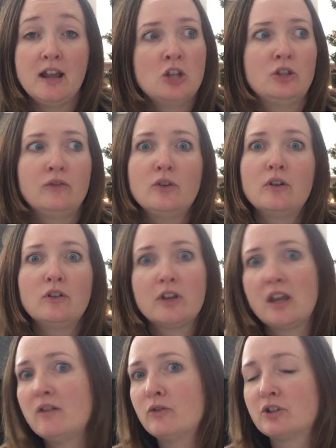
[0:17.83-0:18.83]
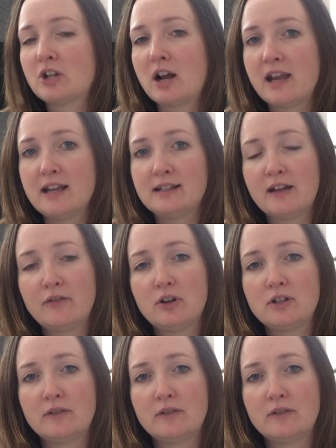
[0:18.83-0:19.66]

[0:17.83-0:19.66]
So if you are looking for stocking stuffers,